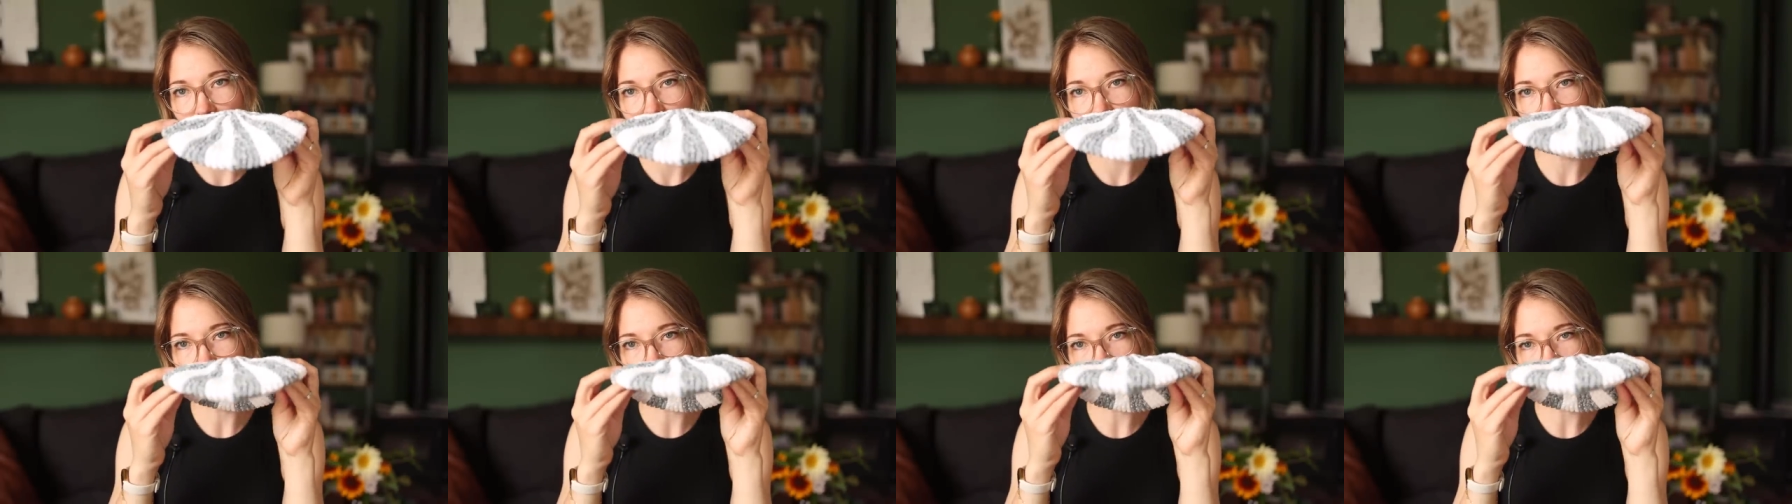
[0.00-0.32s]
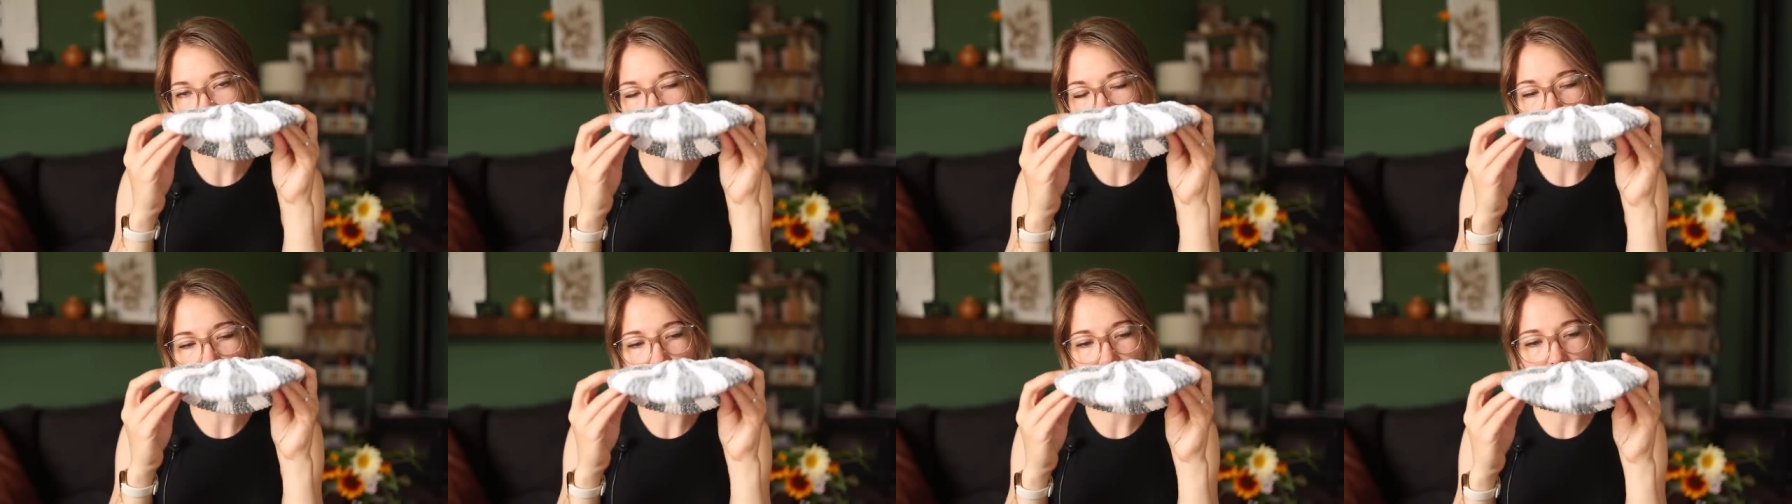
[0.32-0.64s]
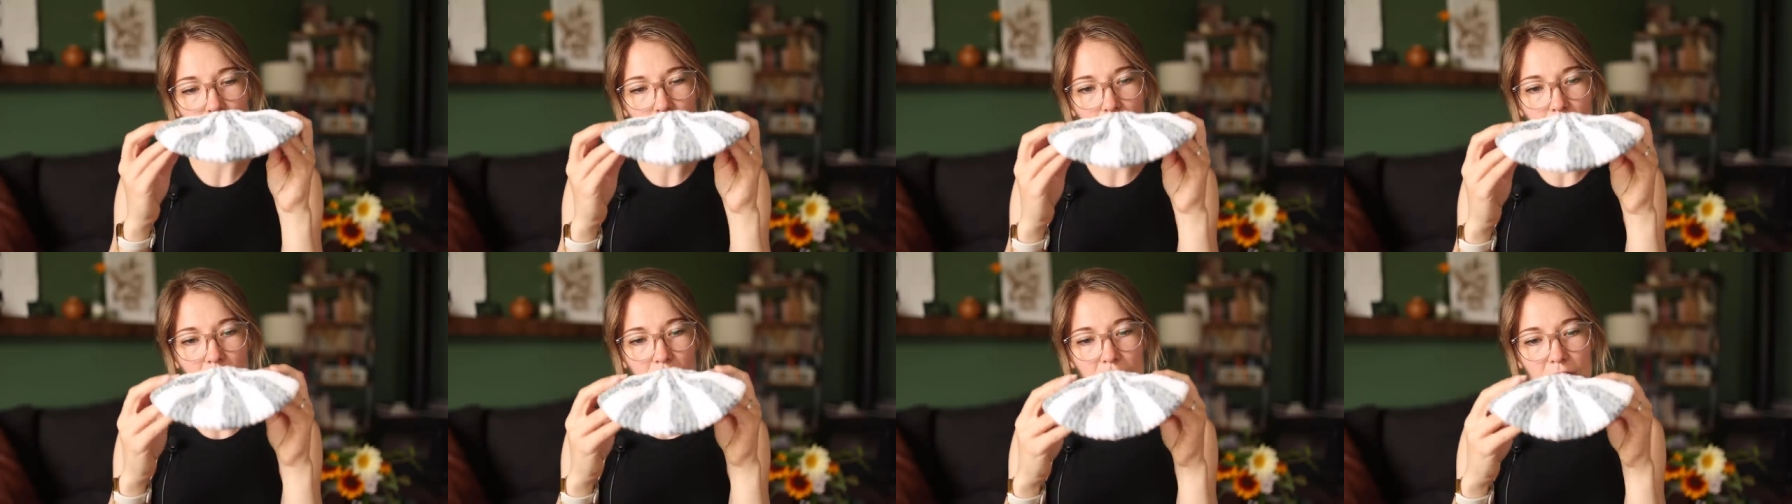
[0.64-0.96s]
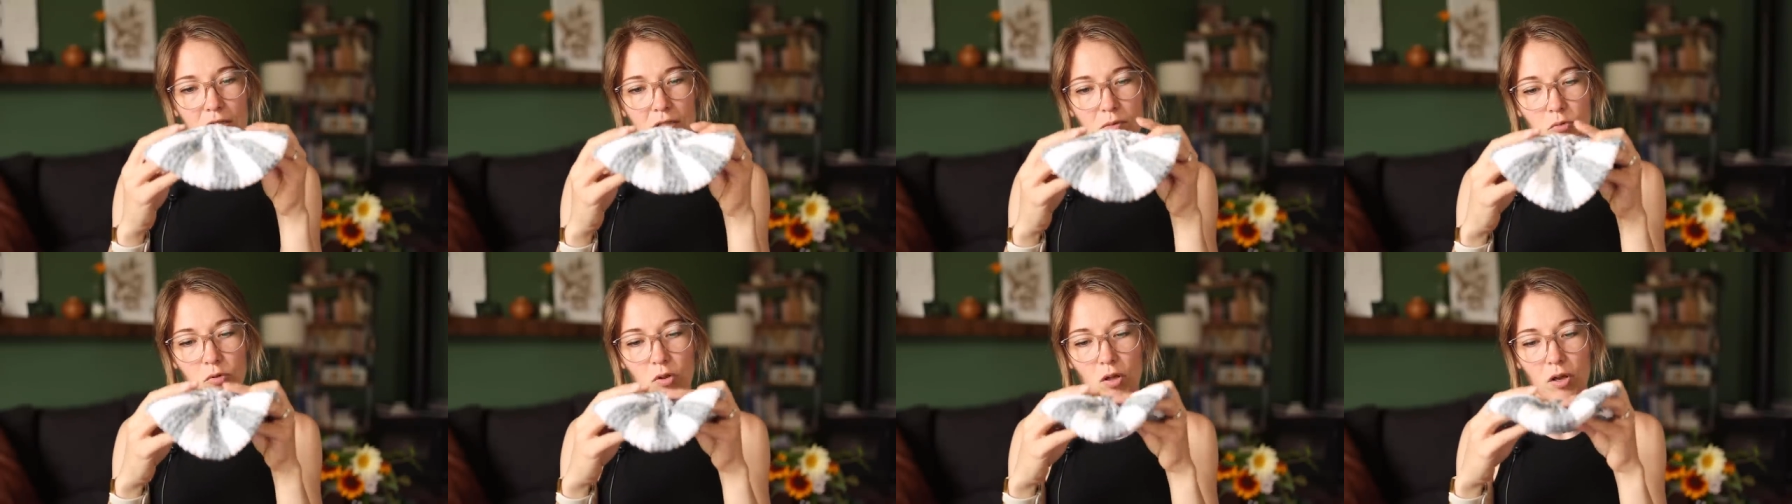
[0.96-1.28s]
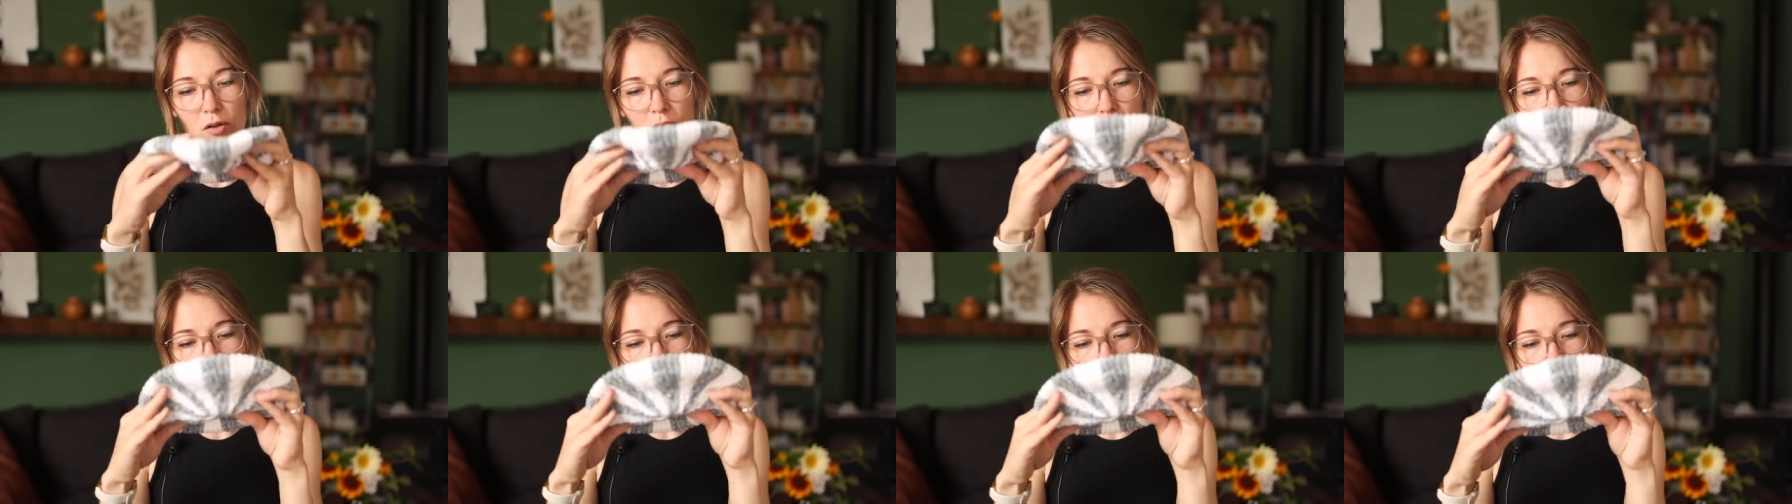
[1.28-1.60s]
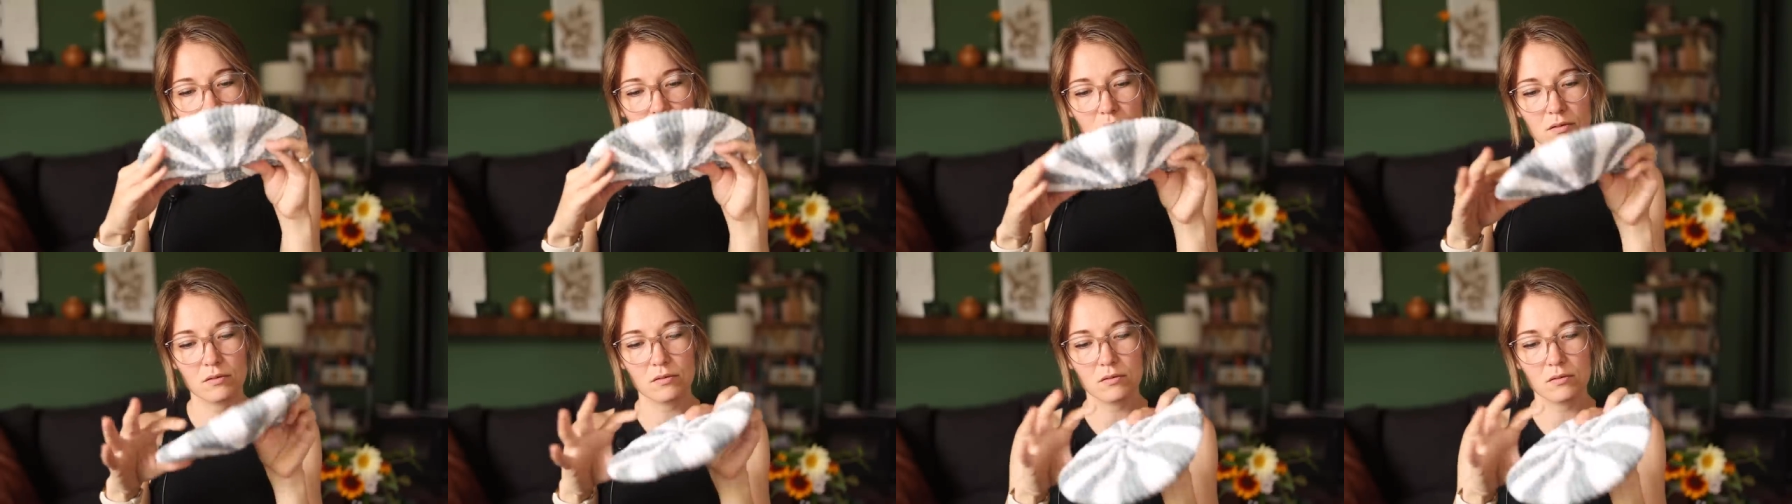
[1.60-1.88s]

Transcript: It's really annoying. I really need to block this.